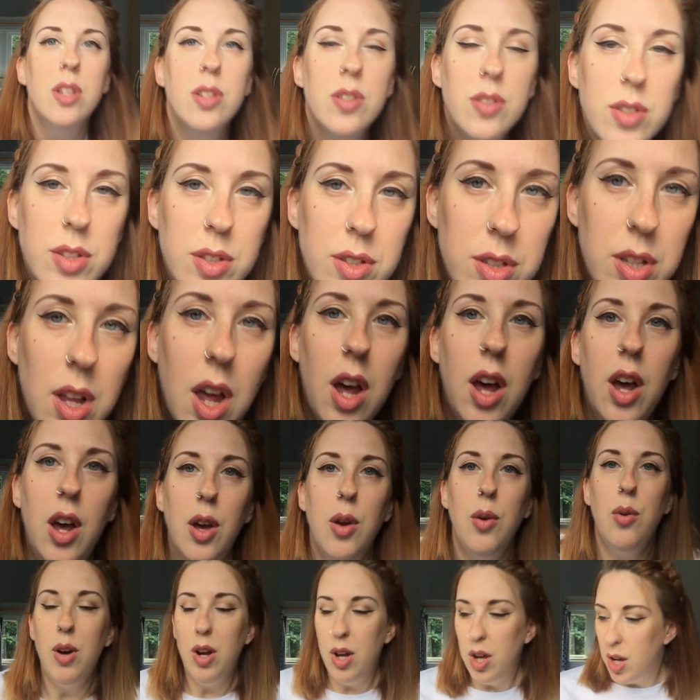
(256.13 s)

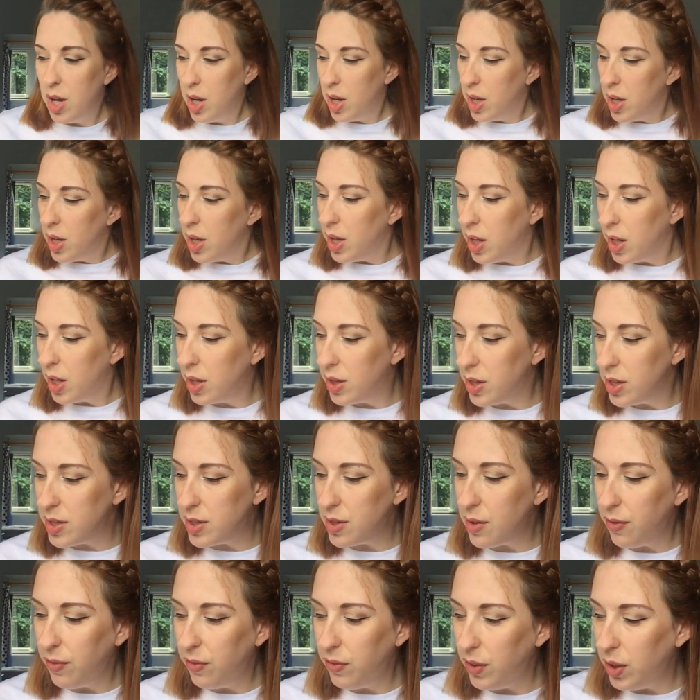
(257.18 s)
So there's a
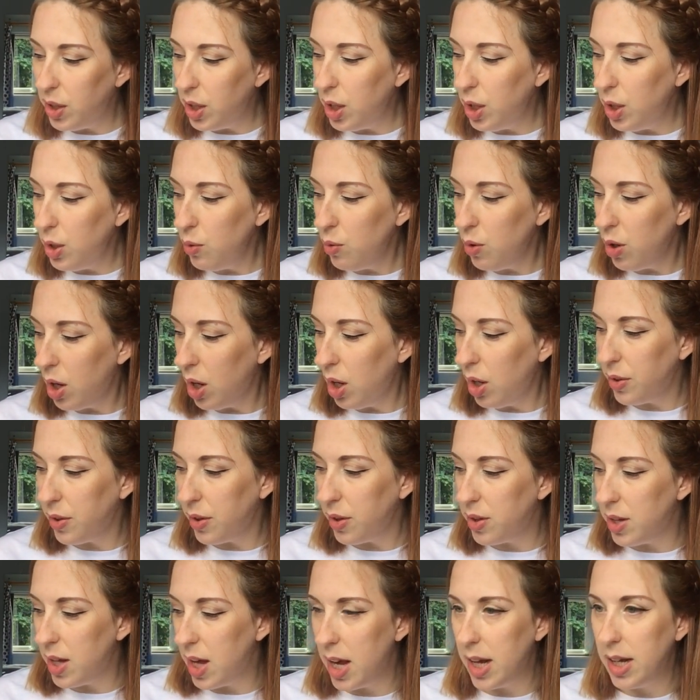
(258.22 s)
few other
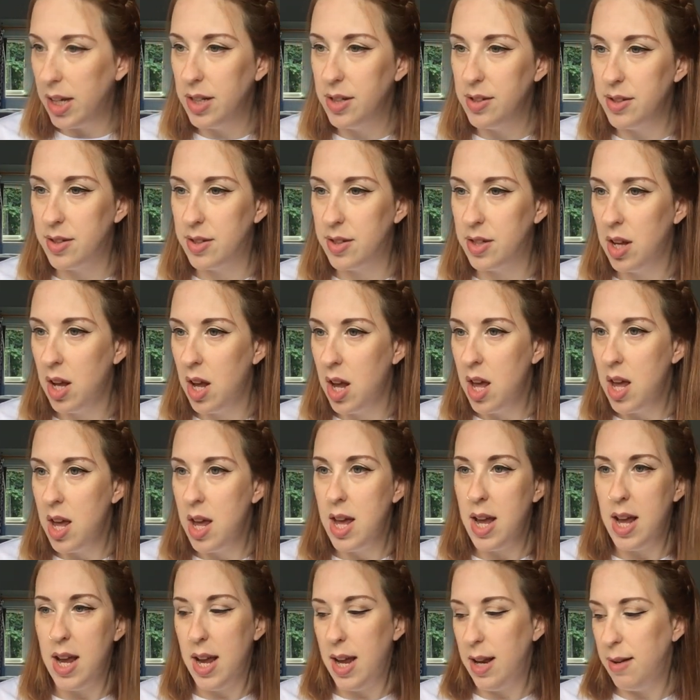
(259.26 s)
things
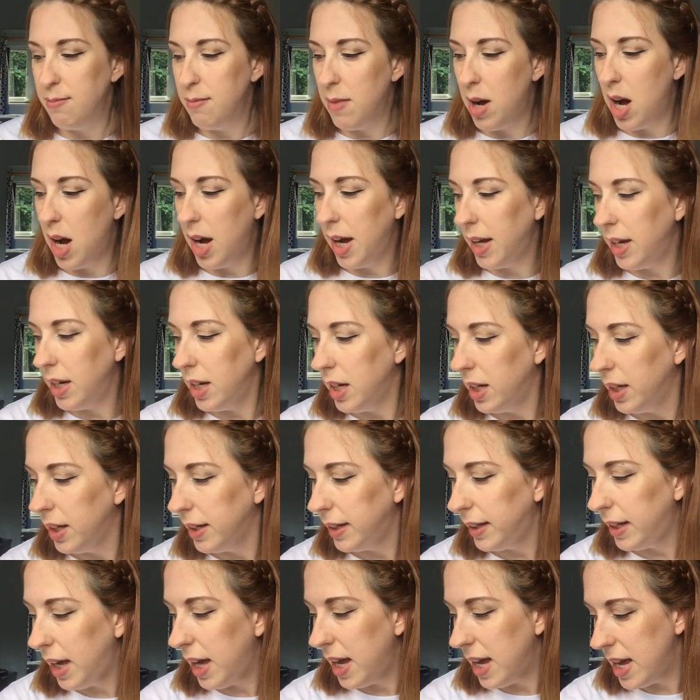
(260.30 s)
in my
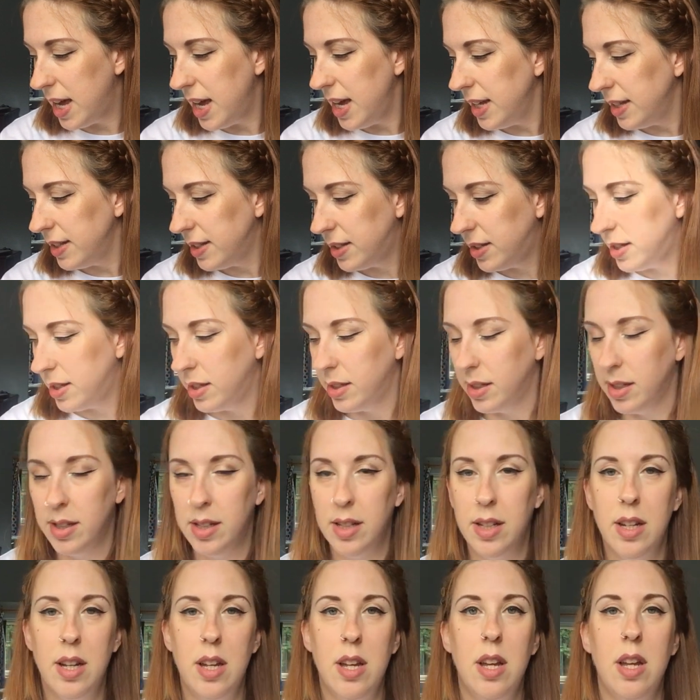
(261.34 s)
kit.
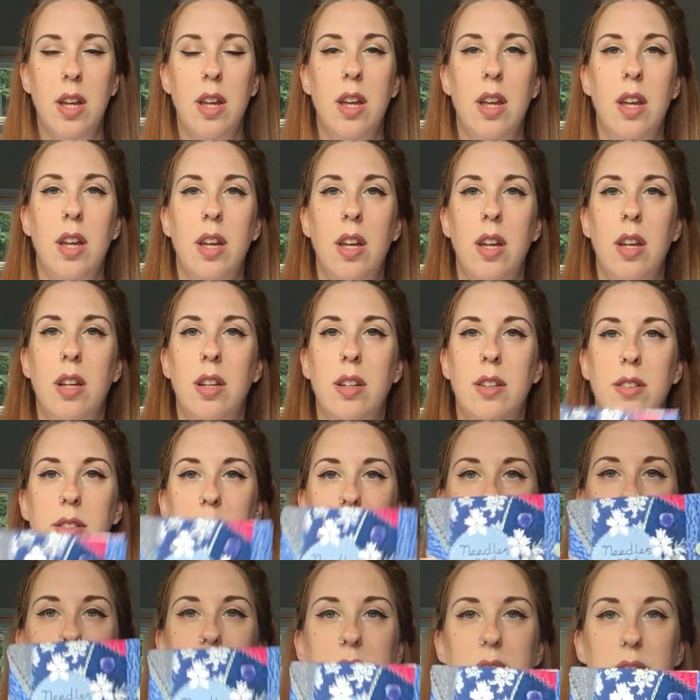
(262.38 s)

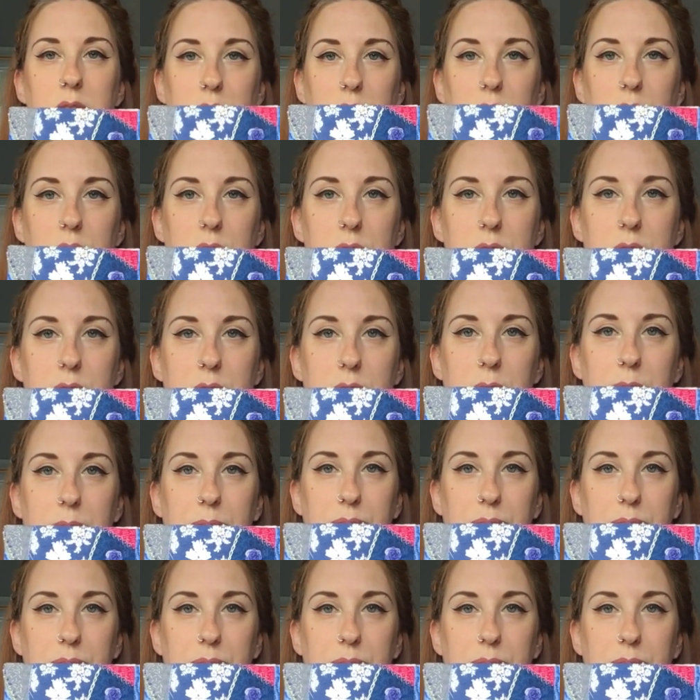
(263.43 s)
Needles.